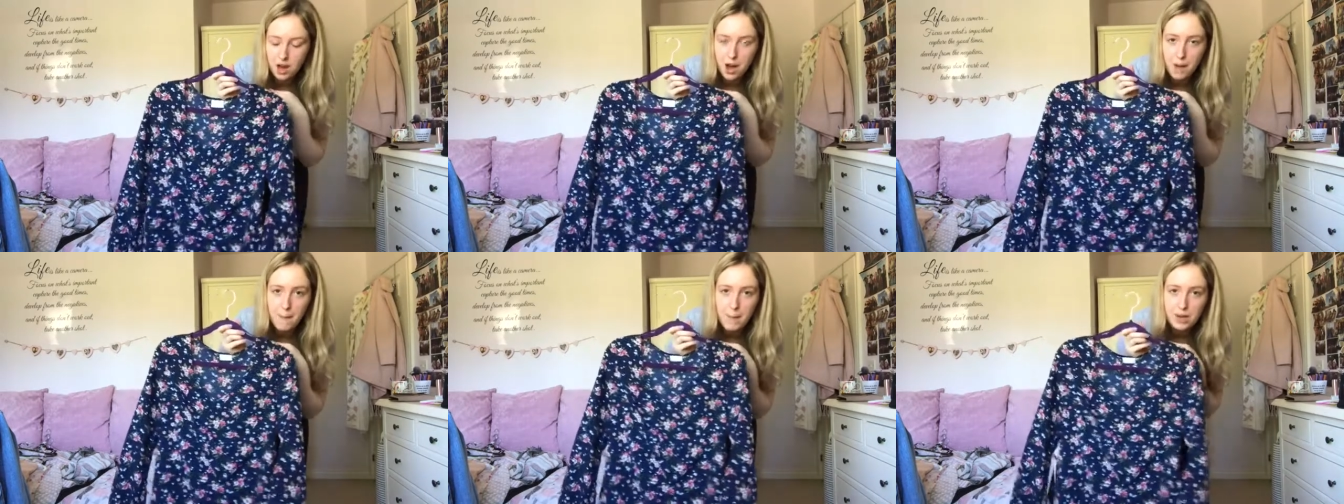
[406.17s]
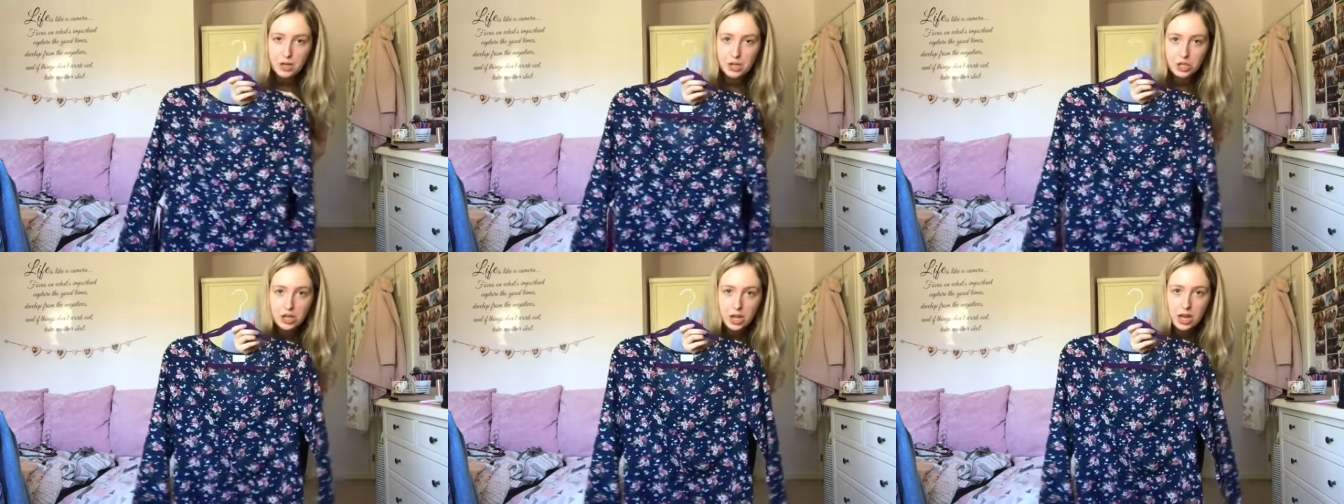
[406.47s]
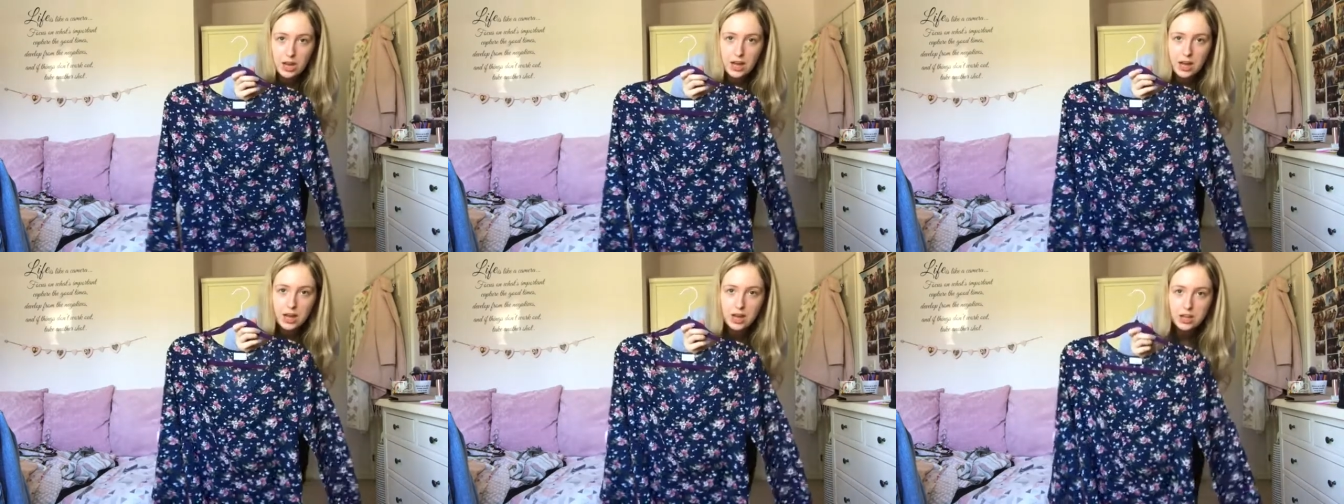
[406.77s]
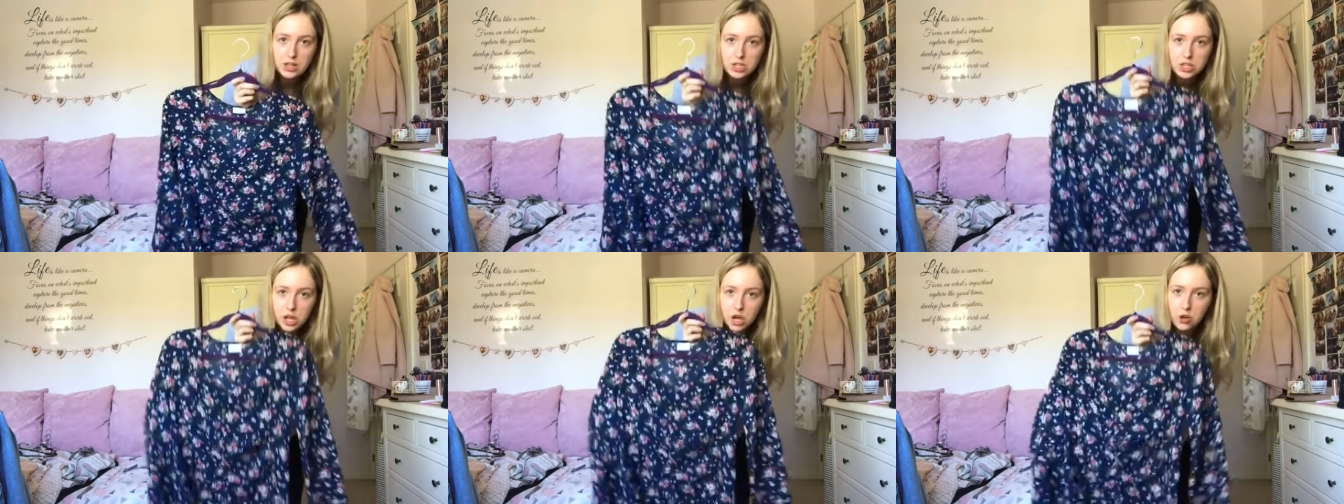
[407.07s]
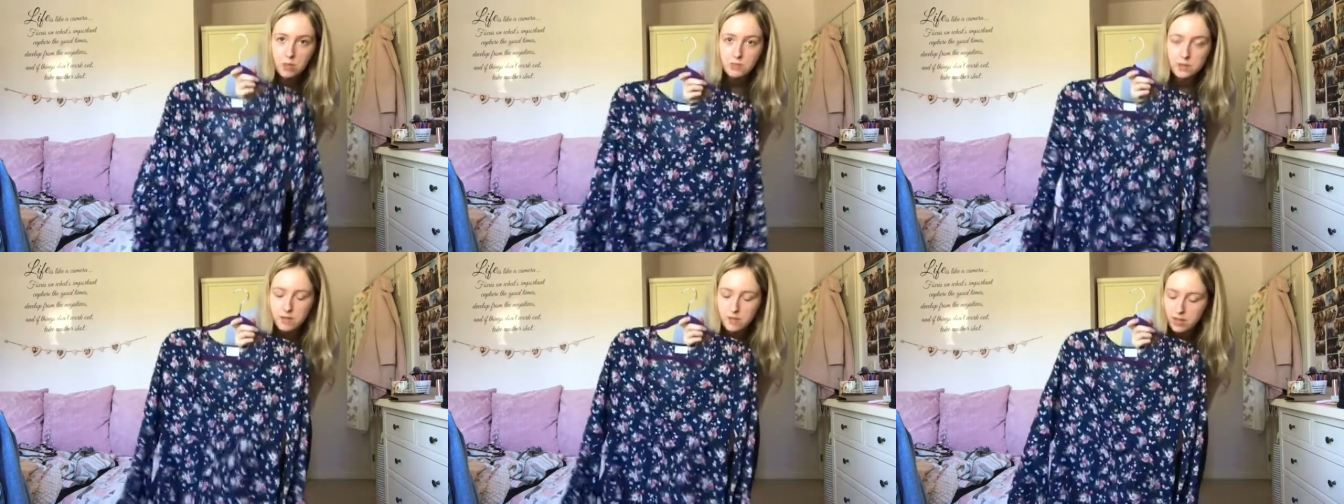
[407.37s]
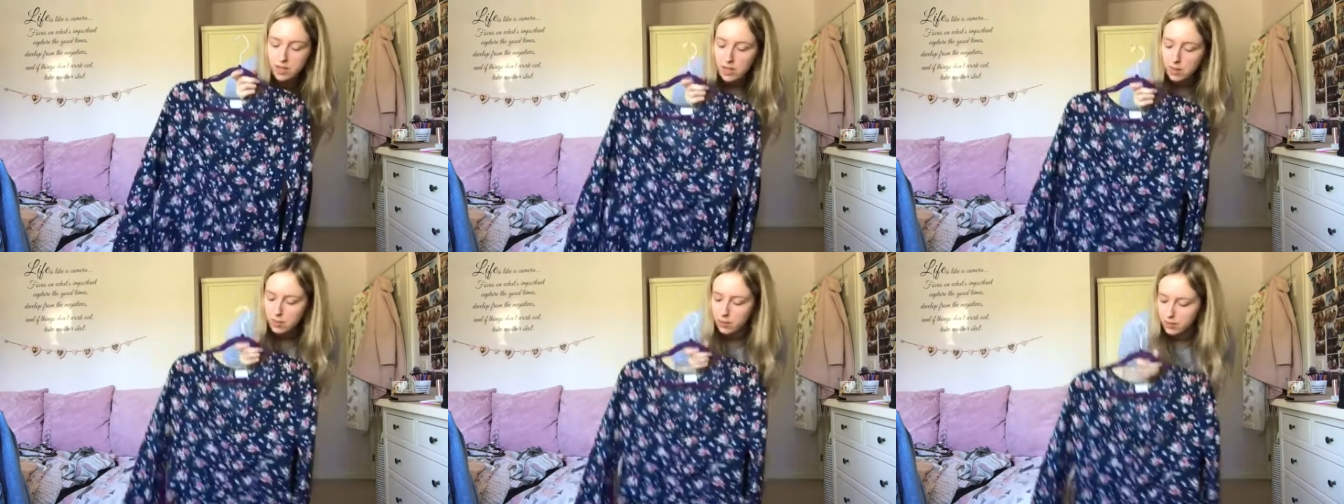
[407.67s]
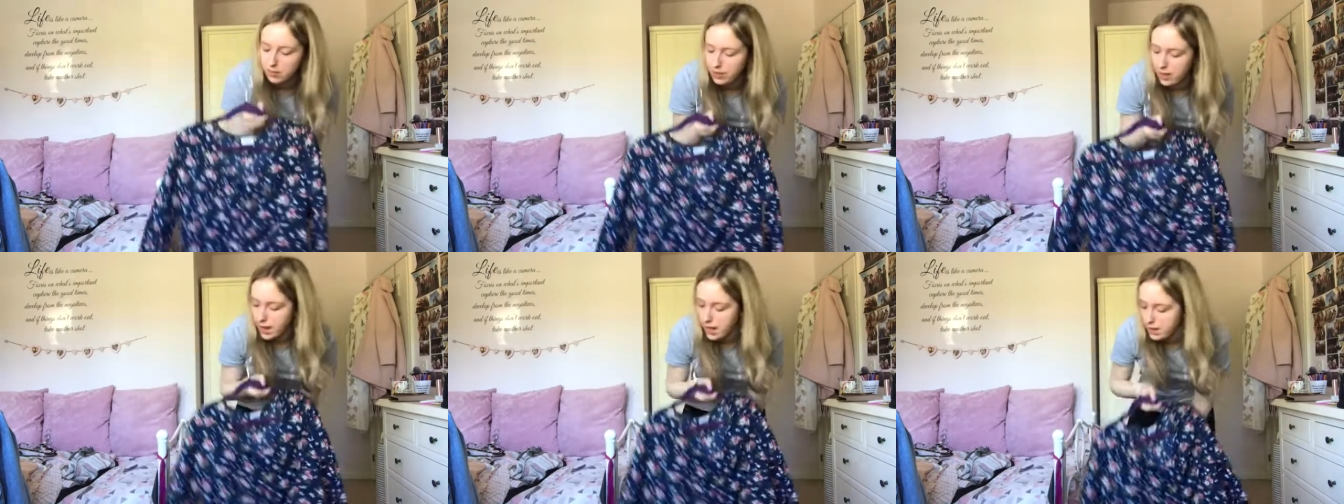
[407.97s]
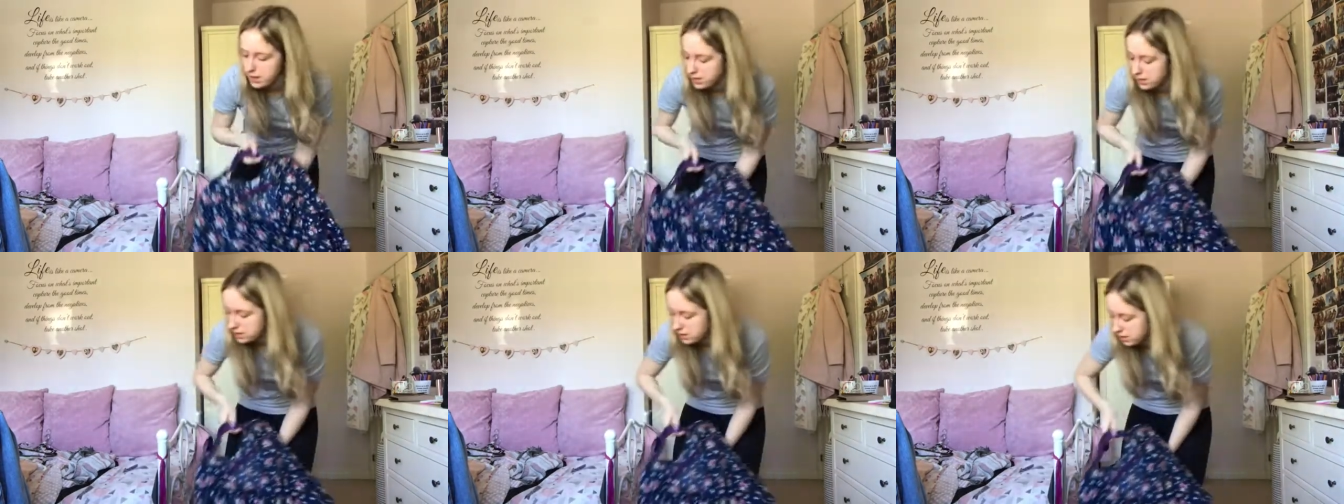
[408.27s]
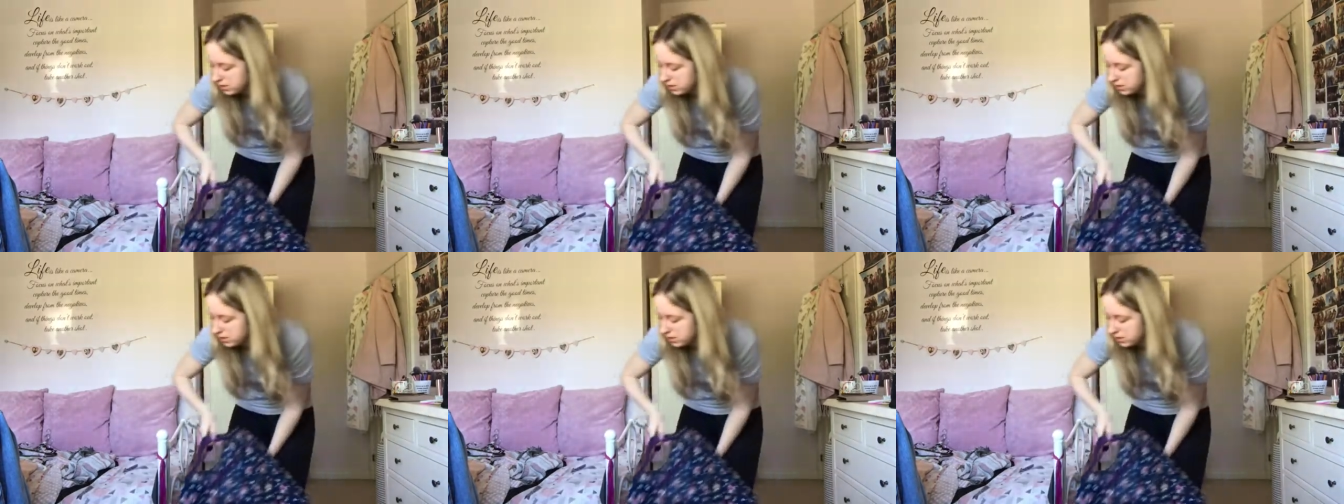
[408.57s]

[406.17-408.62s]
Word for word: I mentioned earlier, so I'm definitely keeping that.